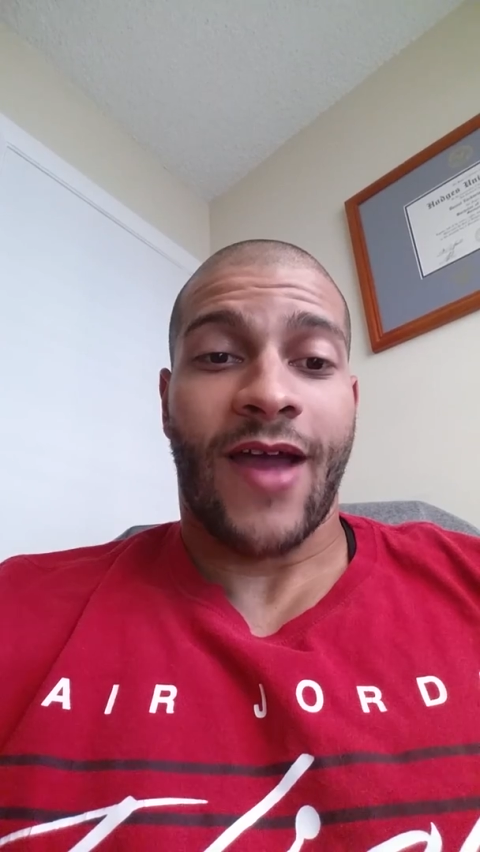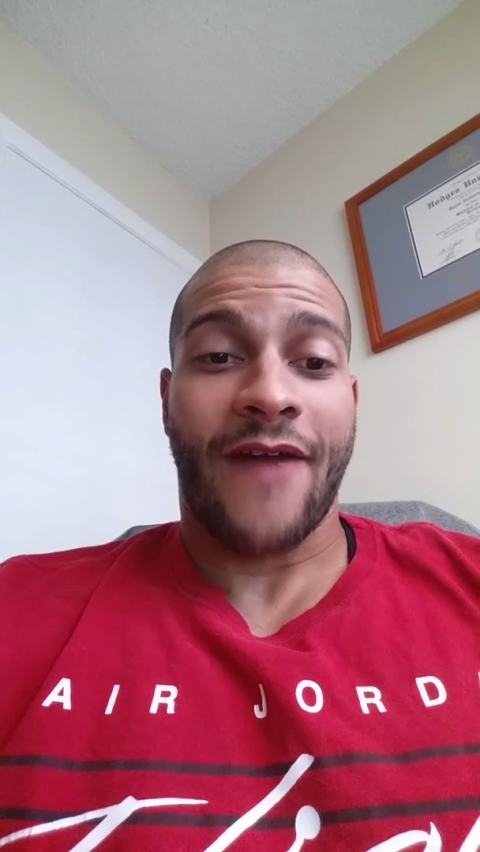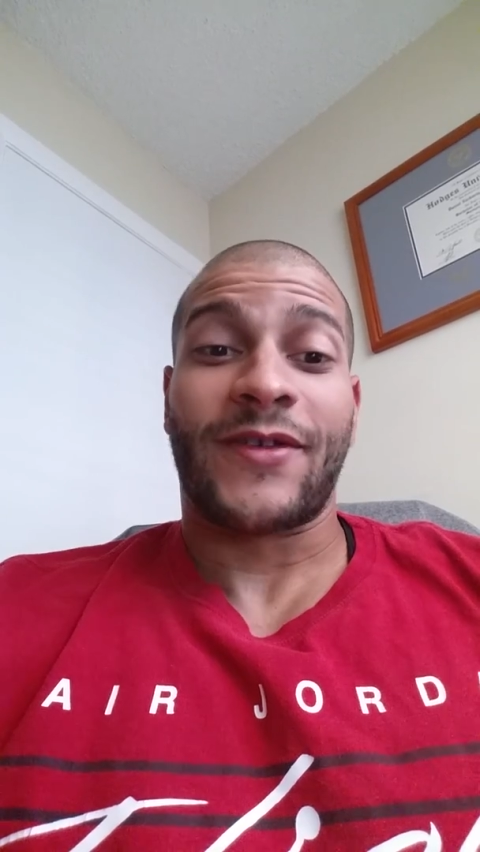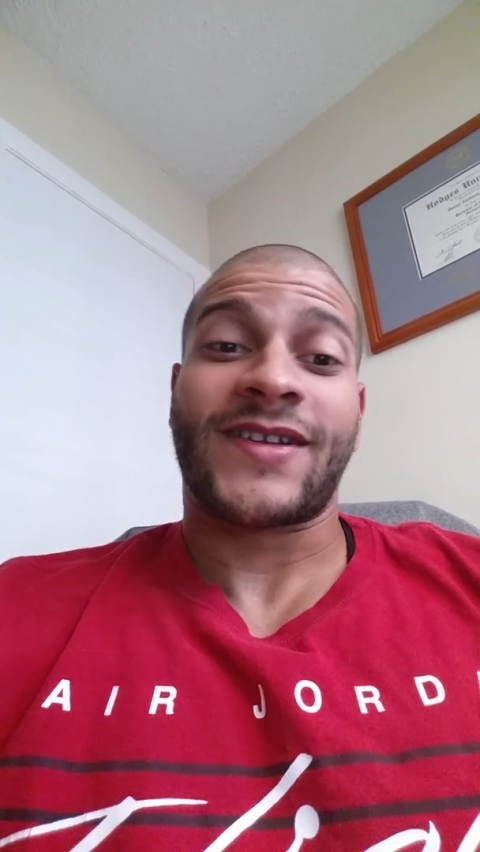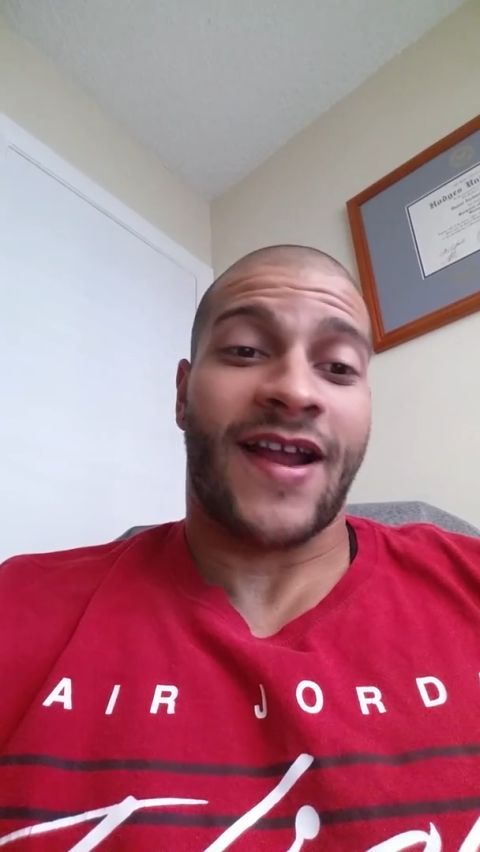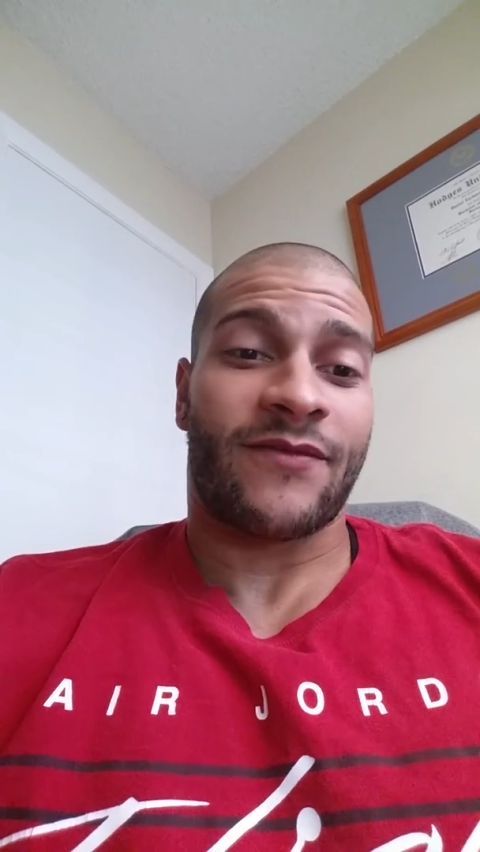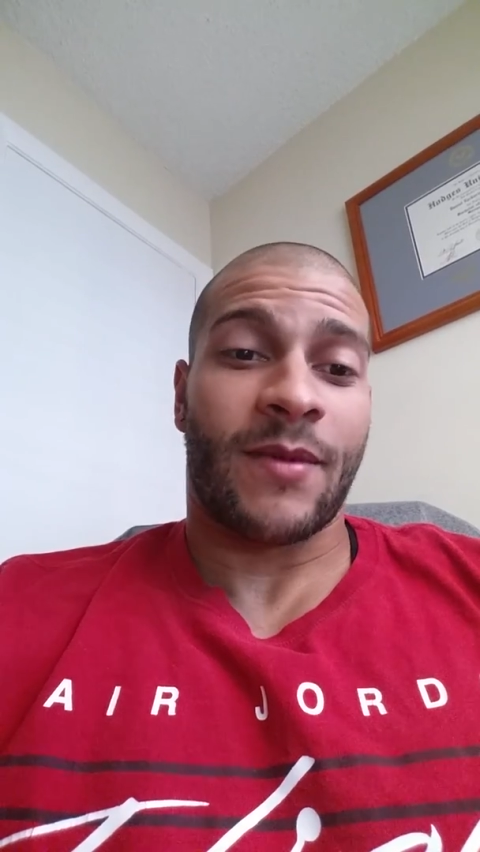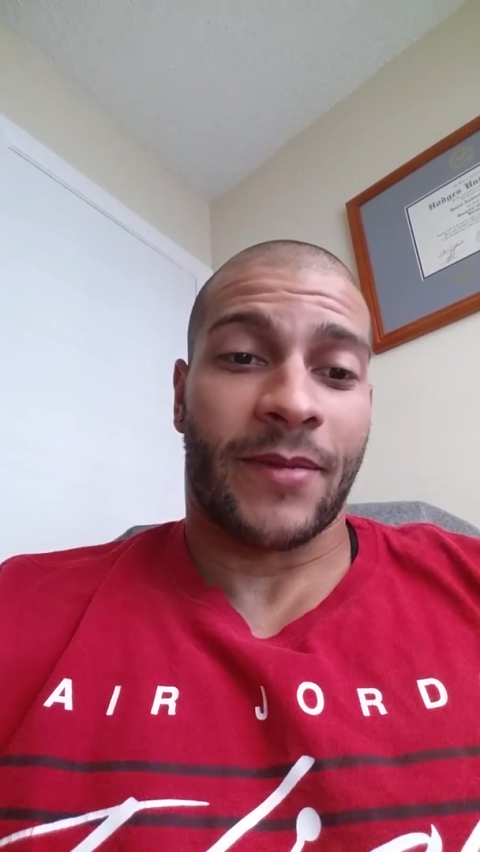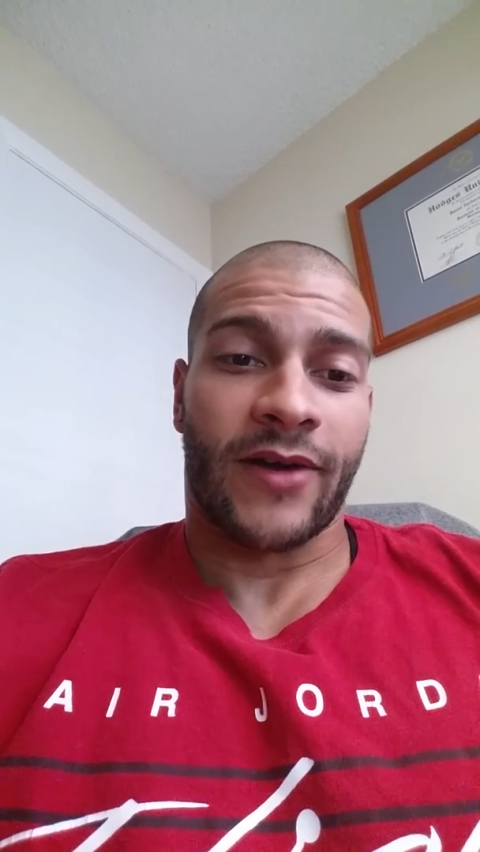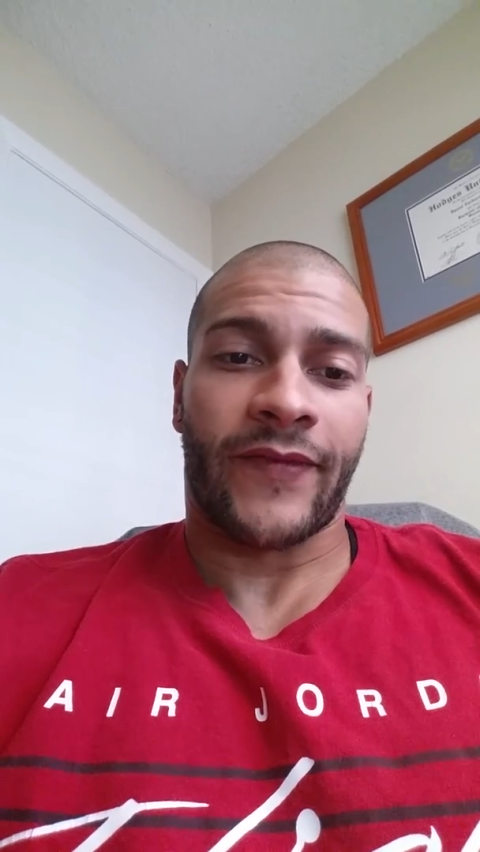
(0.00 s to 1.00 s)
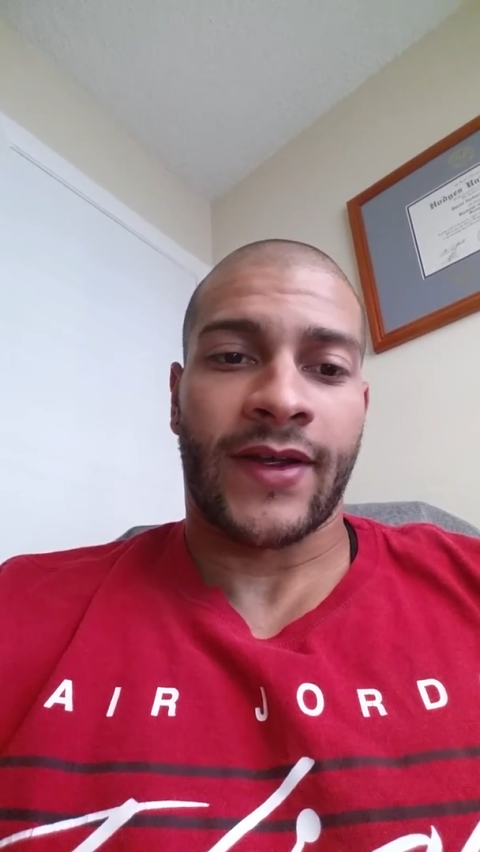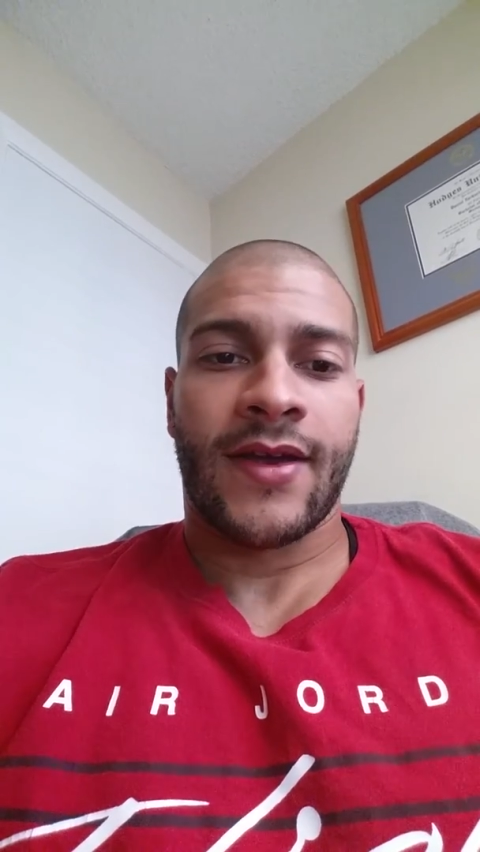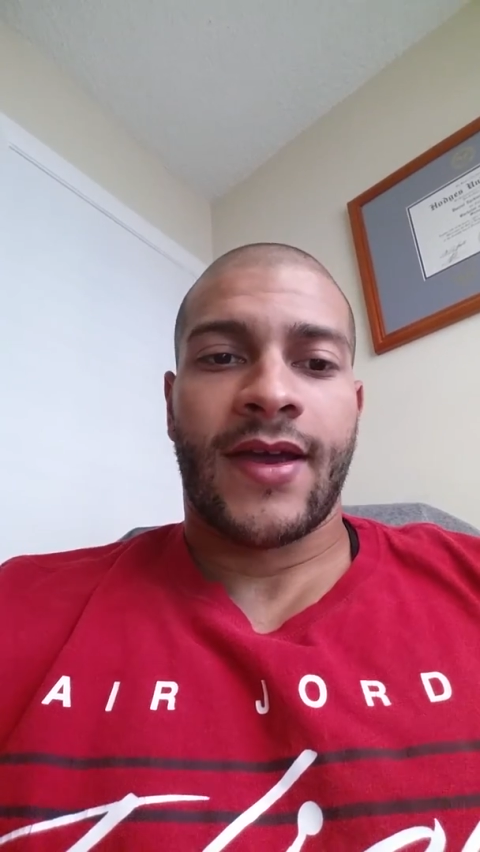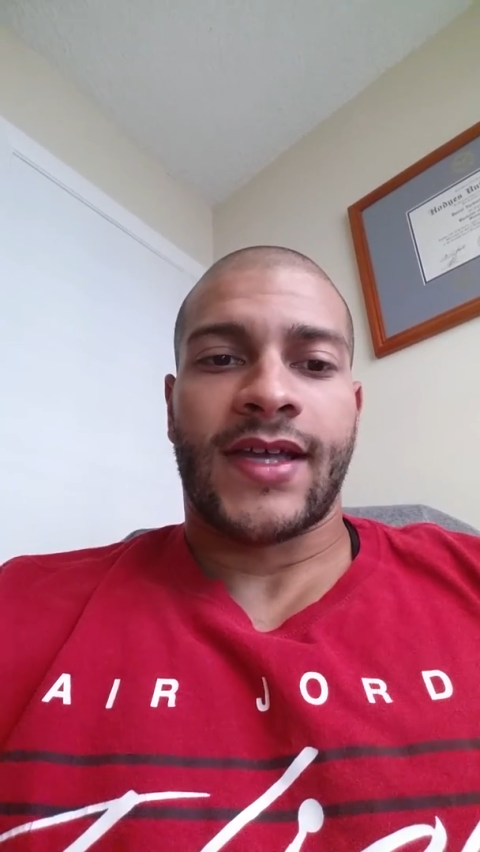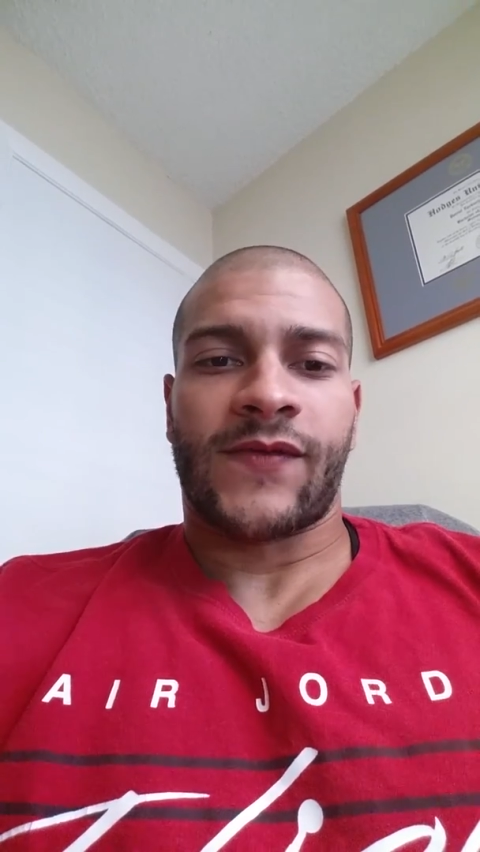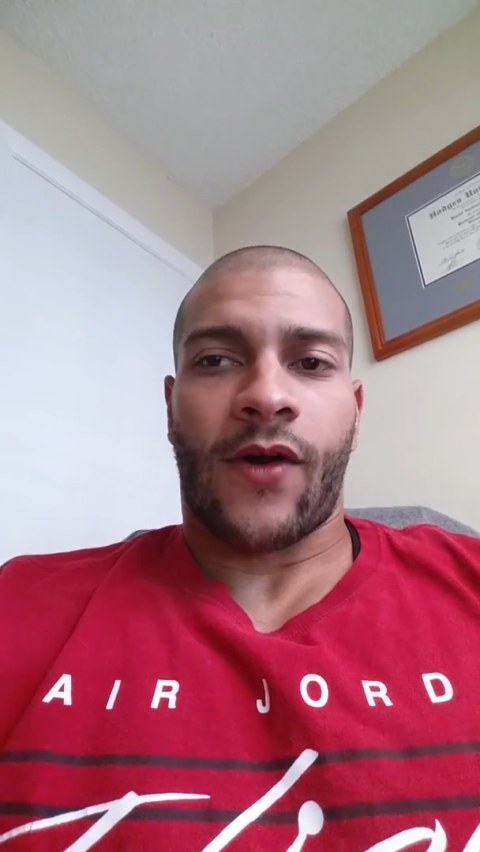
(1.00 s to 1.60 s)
everything's going to have to be perfect as